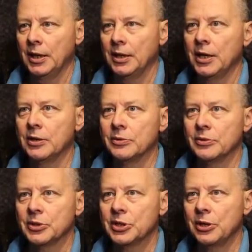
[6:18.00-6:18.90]
No,
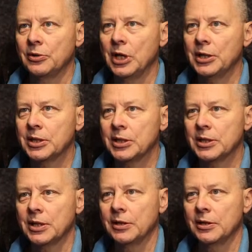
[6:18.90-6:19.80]
so
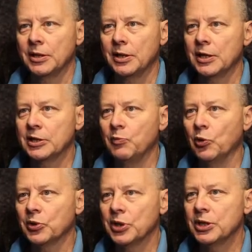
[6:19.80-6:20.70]
let's
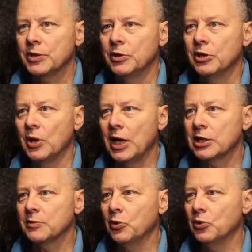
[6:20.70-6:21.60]
export this. We do
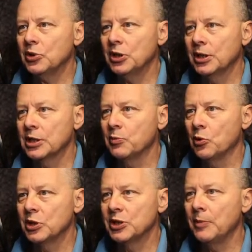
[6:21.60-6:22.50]
export
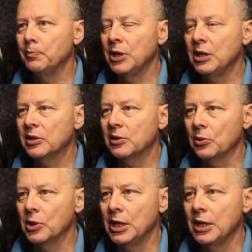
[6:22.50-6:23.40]
as
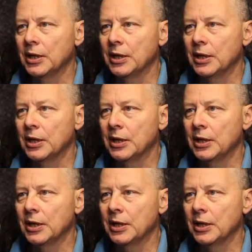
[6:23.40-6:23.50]
MP3,